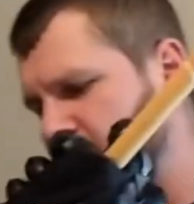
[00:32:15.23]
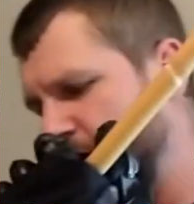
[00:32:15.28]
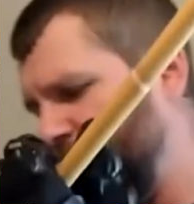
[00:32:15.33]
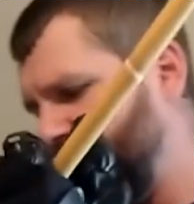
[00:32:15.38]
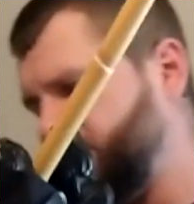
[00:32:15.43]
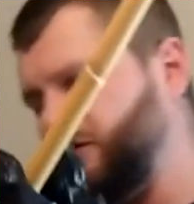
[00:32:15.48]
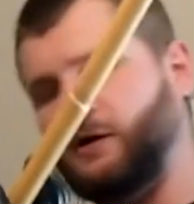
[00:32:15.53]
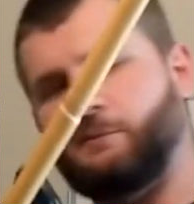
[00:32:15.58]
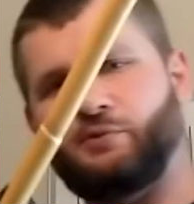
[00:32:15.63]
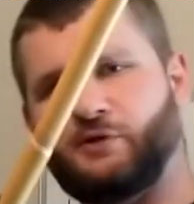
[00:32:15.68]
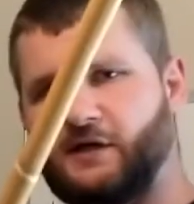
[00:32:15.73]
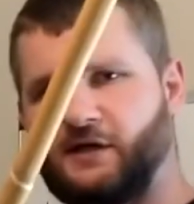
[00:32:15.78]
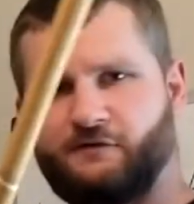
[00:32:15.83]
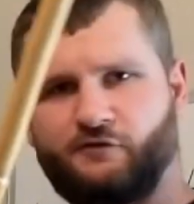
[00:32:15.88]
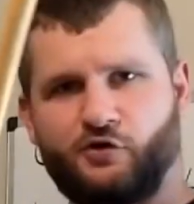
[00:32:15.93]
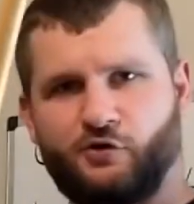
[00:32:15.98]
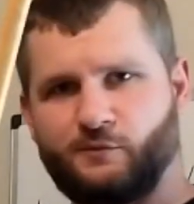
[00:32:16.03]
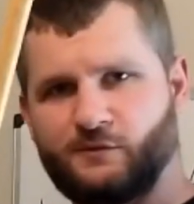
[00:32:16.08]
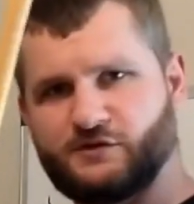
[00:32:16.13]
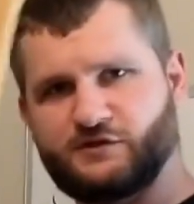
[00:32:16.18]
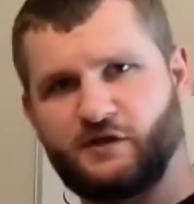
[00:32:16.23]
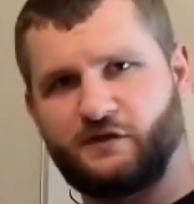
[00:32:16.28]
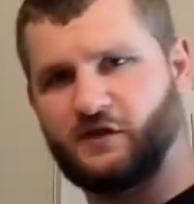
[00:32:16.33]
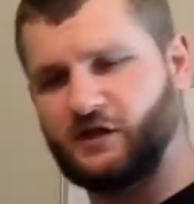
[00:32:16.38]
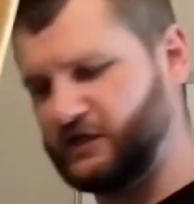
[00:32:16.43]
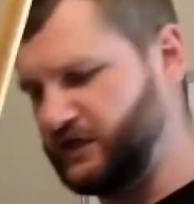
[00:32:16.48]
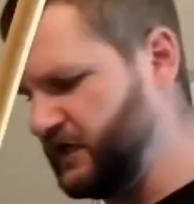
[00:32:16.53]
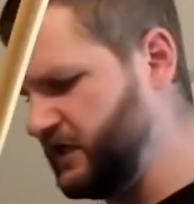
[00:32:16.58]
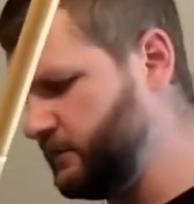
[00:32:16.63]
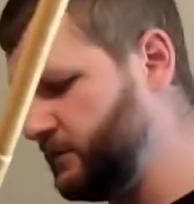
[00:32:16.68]
I've got plenty of room. There's nothing
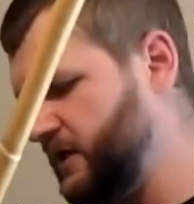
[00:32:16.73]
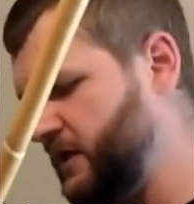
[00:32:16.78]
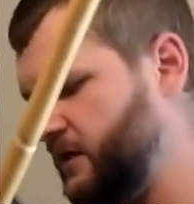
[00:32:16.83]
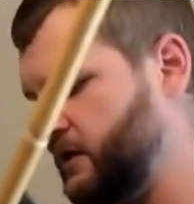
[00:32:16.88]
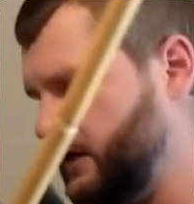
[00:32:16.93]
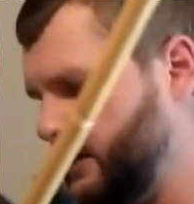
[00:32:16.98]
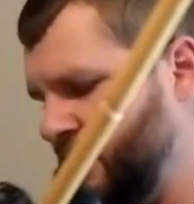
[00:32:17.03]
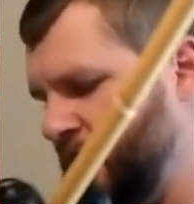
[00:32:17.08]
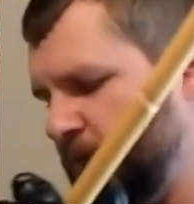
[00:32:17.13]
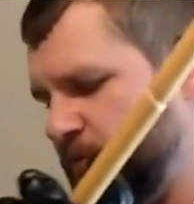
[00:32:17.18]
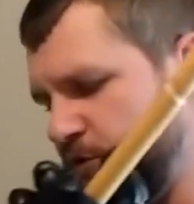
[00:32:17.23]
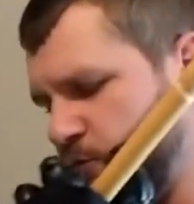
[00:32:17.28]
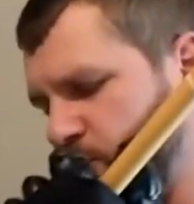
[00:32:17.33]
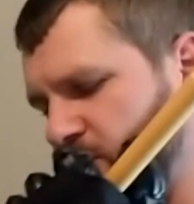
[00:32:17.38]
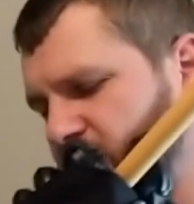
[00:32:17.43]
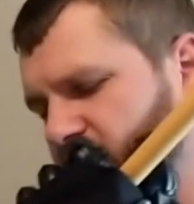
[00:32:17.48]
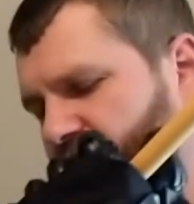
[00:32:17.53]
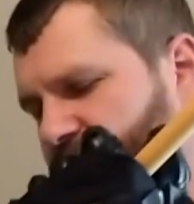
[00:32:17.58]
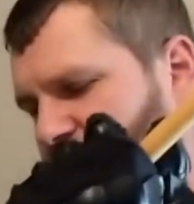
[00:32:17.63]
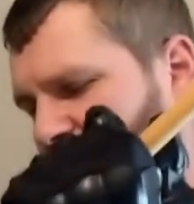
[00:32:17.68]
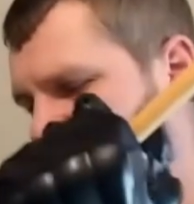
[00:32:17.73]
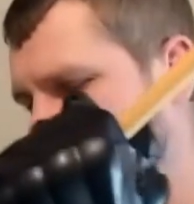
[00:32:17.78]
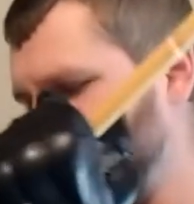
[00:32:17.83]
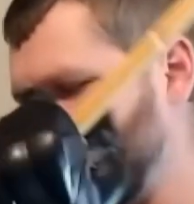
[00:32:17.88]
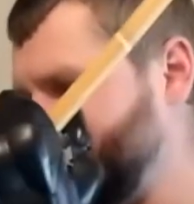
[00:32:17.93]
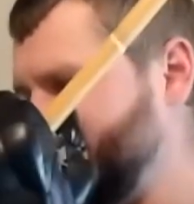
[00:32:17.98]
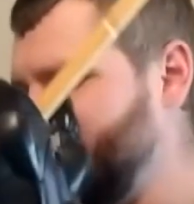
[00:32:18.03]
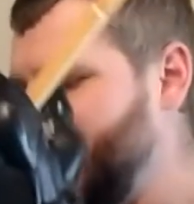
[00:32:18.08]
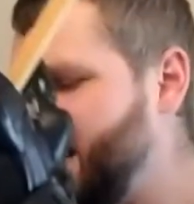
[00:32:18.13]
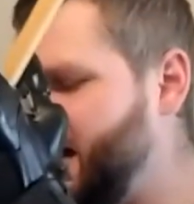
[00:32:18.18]
inhibiting. But really, again, the
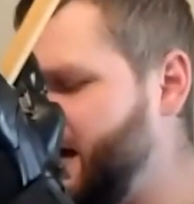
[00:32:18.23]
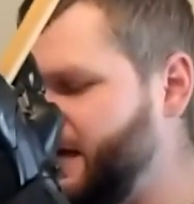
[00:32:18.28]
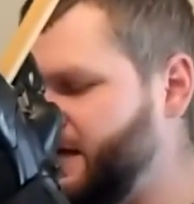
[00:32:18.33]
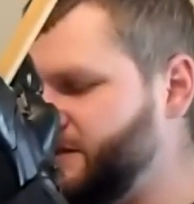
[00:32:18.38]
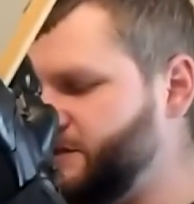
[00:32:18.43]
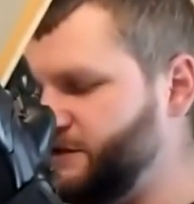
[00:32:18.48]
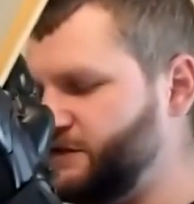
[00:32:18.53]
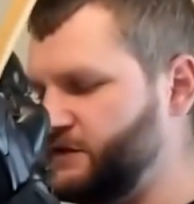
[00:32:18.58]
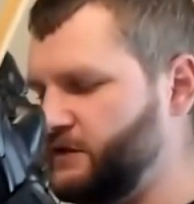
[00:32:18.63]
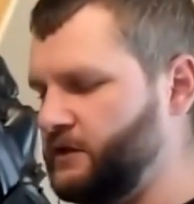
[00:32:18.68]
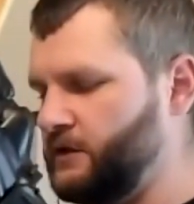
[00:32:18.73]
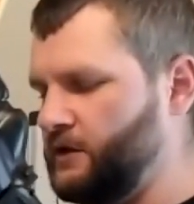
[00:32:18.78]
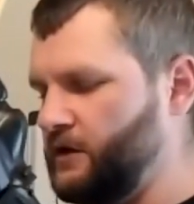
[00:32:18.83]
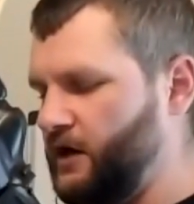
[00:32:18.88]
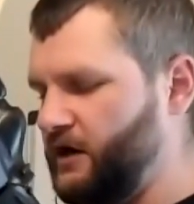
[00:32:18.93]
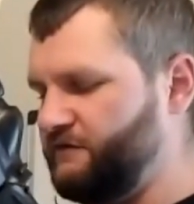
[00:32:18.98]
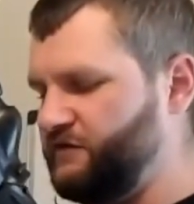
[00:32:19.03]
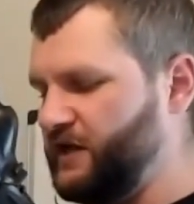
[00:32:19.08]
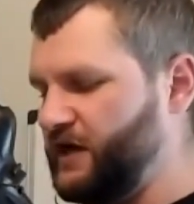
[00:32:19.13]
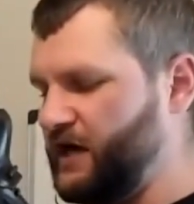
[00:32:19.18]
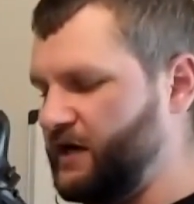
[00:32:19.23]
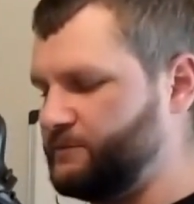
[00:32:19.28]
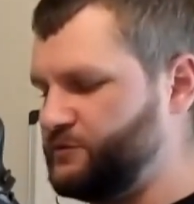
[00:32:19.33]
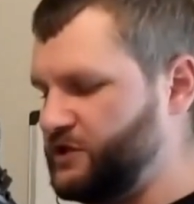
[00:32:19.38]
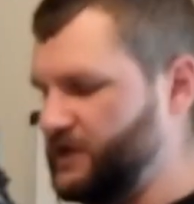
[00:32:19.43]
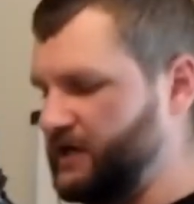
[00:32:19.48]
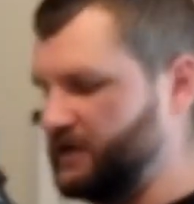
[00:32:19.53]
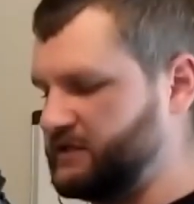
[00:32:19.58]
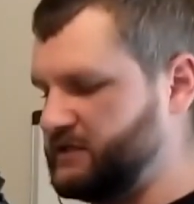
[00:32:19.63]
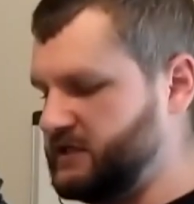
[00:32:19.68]
size of the
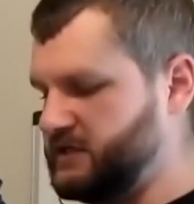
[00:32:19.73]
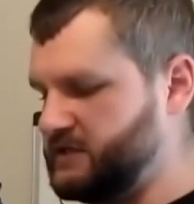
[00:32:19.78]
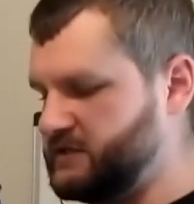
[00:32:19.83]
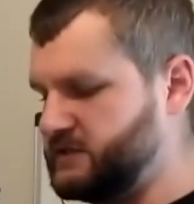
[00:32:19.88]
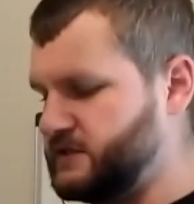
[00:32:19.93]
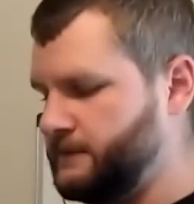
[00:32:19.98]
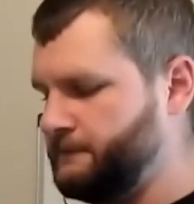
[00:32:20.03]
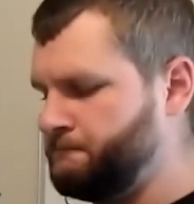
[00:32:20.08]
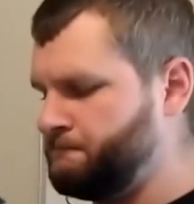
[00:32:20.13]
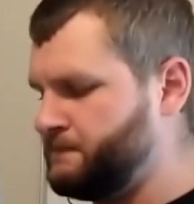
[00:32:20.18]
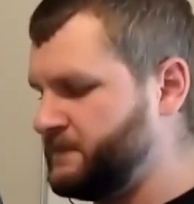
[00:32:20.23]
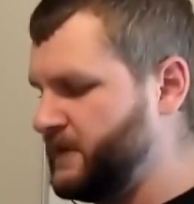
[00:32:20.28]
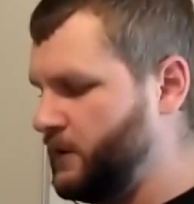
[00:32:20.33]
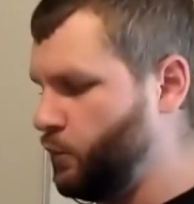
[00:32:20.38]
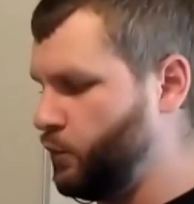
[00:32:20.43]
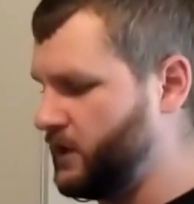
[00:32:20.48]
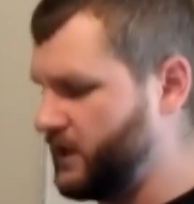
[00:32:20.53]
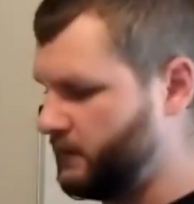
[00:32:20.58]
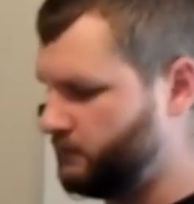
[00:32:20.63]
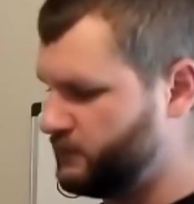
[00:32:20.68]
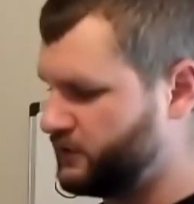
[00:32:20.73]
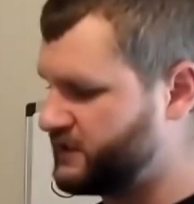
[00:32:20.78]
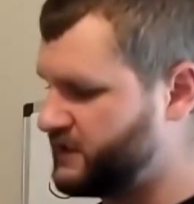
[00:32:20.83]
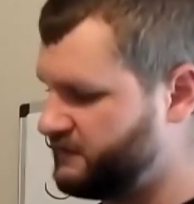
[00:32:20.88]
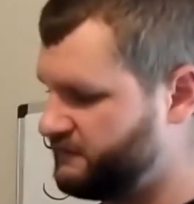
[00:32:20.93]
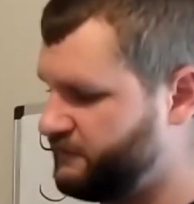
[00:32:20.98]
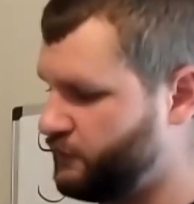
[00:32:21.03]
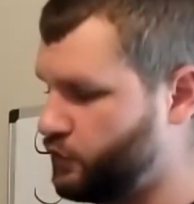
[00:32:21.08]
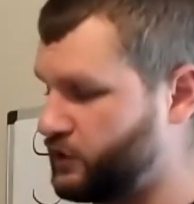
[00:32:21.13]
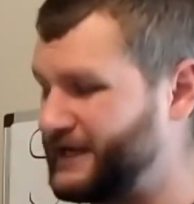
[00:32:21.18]
object is what I'm looking
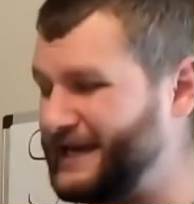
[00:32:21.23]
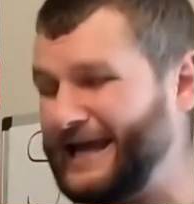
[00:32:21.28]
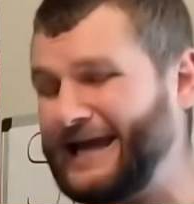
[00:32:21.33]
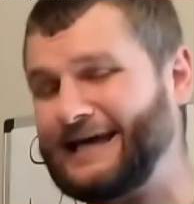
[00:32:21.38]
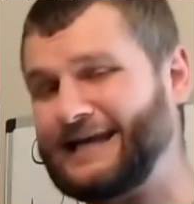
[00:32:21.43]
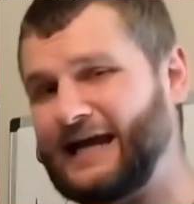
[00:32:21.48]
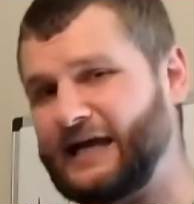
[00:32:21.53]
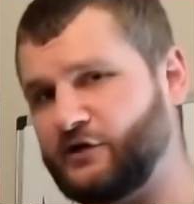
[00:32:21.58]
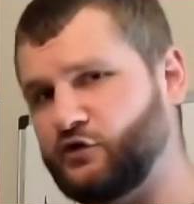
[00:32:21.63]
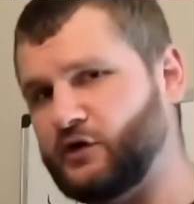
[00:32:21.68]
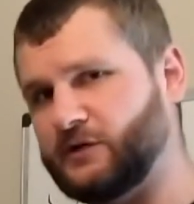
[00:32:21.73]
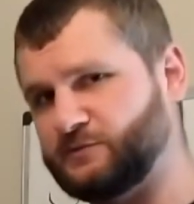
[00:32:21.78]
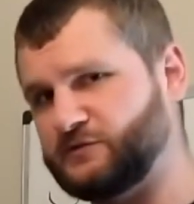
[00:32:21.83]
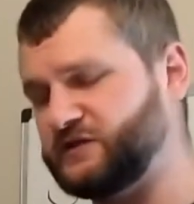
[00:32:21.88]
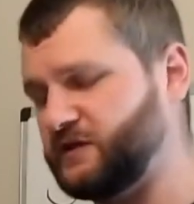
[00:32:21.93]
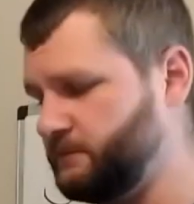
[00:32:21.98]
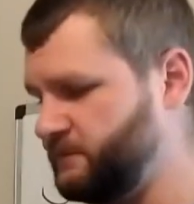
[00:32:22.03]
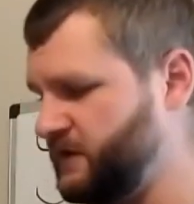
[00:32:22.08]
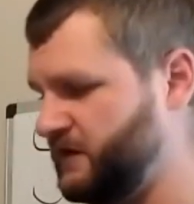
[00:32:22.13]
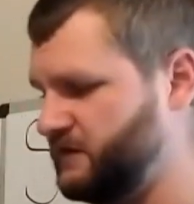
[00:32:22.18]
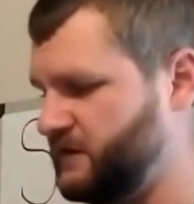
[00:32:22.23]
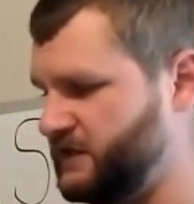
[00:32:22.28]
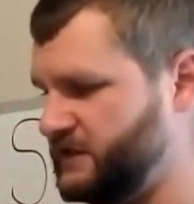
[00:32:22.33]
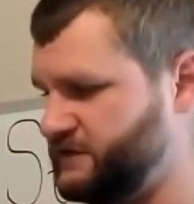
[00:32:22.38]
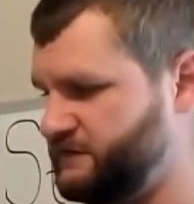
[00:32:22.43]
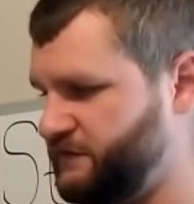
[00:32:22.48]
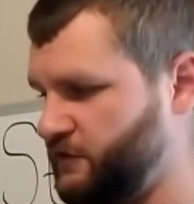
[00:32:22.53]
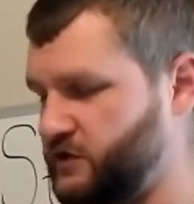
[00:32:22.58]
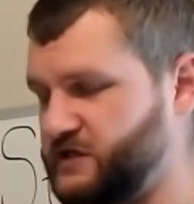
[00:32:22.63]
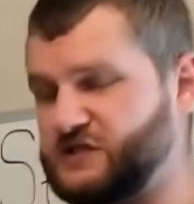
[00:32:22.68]
for. Can I grip something that
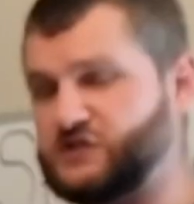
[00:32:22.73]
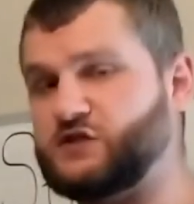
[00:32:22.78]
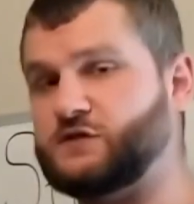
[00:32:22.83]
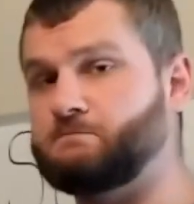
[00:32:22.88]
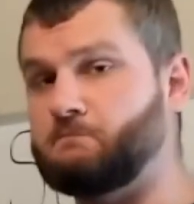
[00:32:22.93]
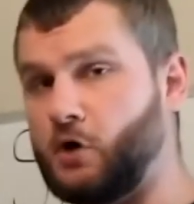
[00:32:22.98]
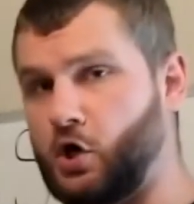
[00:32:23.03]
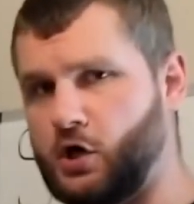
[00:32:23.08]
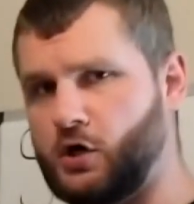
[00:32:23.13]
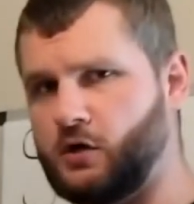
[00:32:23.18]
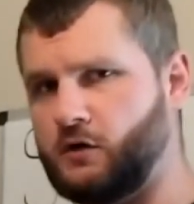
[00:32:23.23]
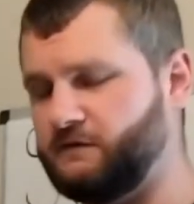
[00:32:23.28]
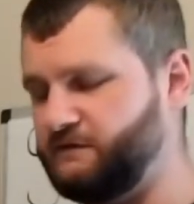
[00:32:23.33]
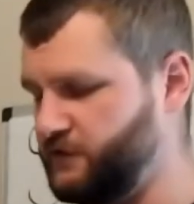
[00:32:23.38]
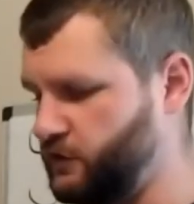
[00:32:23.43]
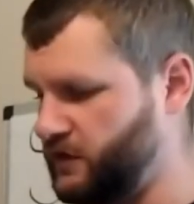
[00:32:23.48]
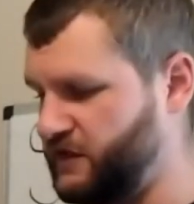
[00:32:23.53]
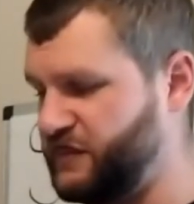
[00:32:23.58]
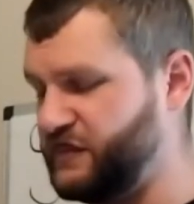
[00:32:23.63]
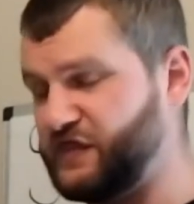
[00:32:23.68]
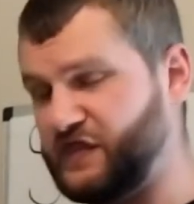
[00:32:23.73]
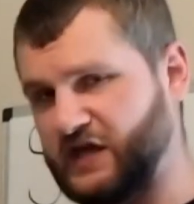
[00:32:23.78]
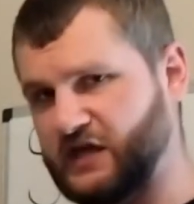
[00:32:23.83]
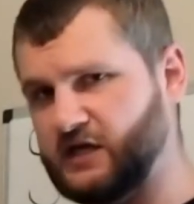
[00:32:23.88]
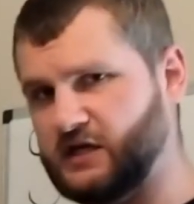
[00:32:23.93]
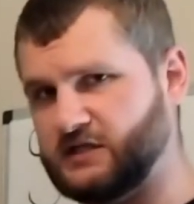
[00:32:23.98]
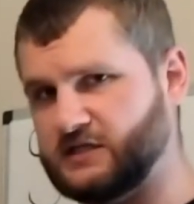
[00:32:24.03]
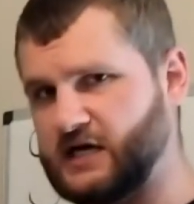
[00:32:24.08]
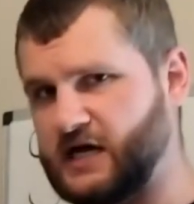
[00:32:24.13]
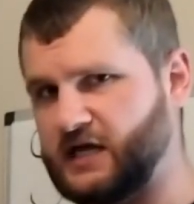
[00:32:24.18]
is very small, very thin
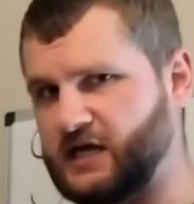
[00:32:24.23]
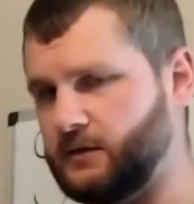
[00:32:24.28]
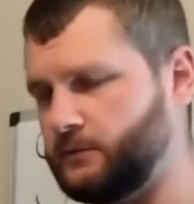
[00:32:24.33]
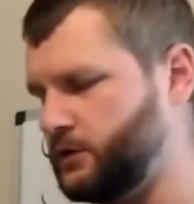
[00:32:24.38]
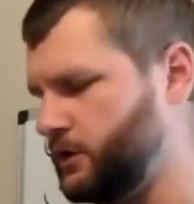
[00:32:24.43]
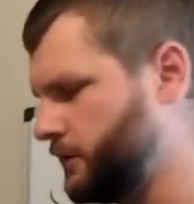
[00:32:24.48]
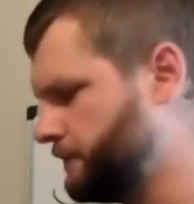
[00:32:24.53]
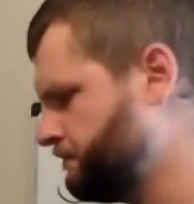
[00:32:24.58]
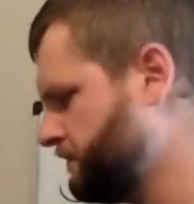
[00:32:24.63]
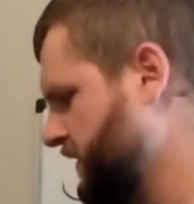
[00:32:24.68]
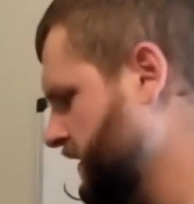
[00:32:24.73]
in diameter?